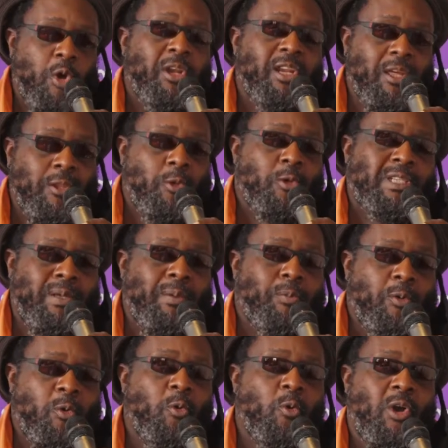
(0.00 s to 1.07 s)
only those
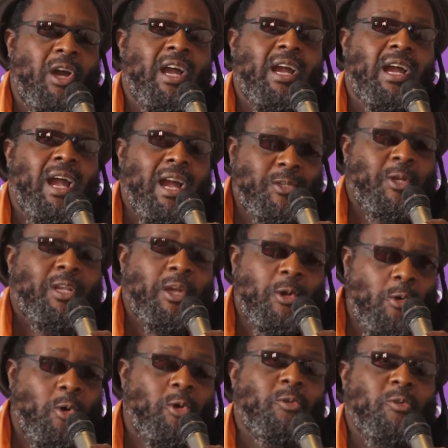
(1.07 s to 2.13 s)
people who are actually
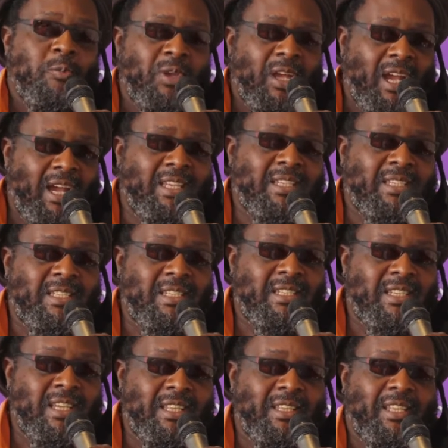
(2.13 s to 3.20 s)
called to be artists
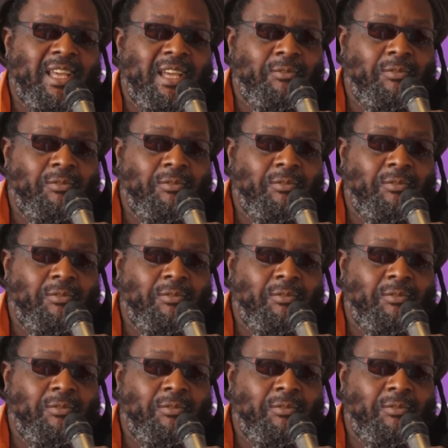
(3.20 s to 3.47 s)
in their